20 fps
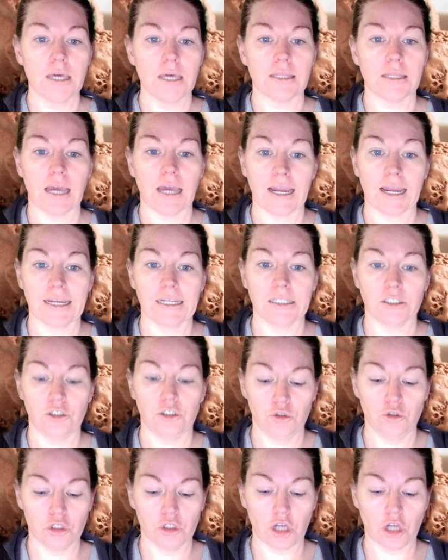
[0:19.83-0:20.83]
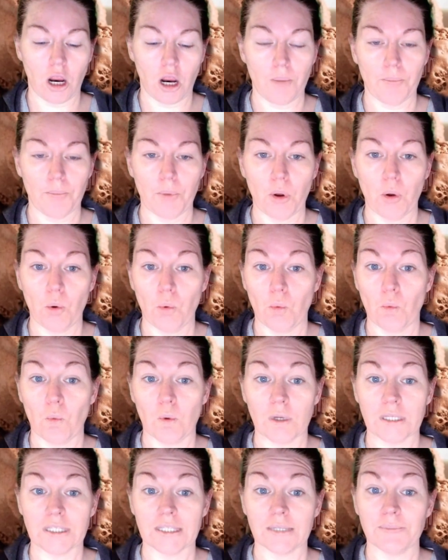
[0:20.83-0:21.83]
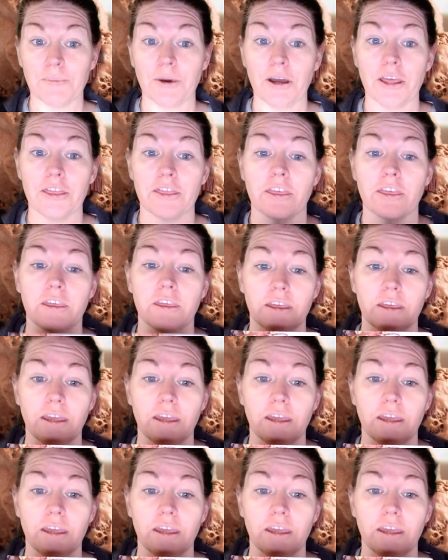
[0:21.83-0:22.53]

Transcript: that I get to shop once a month